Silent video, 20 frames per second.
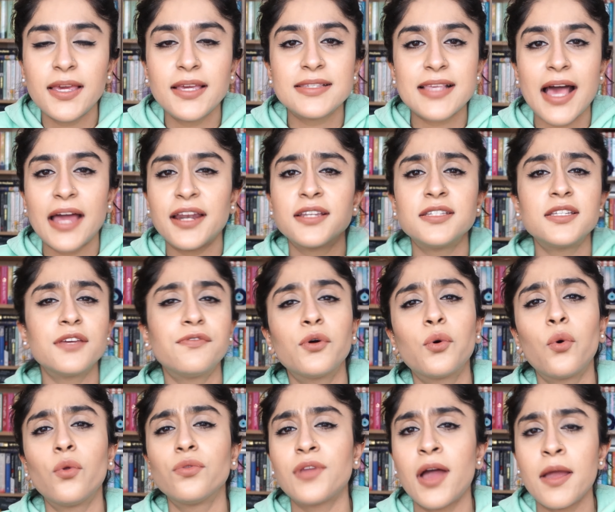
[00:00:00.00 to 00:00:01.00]
he's had a
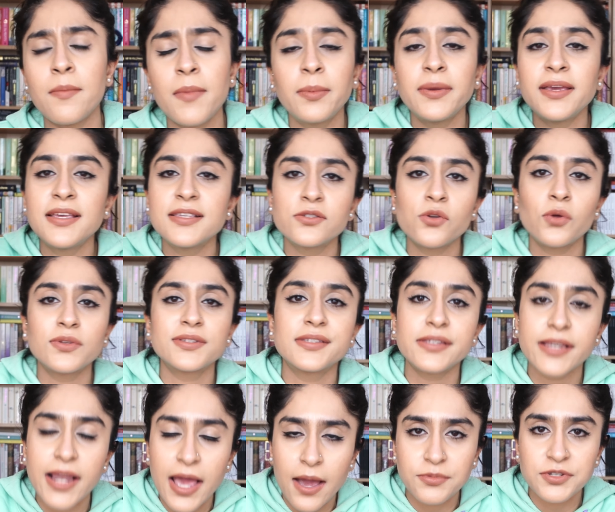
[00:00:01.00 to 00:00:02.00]
difficult night, maybe he's not
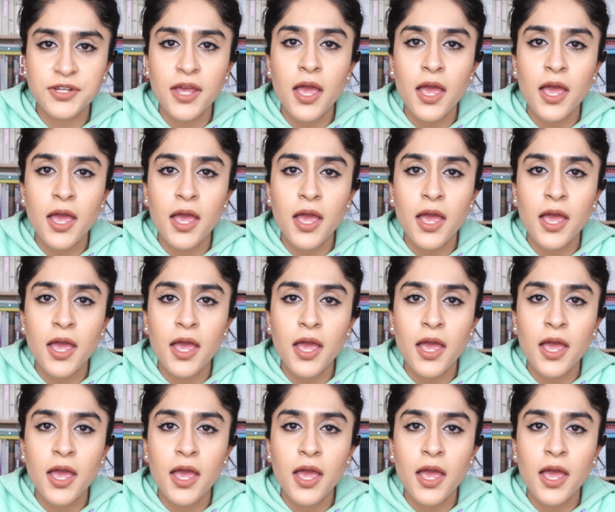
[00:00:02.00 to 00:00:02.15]
slept,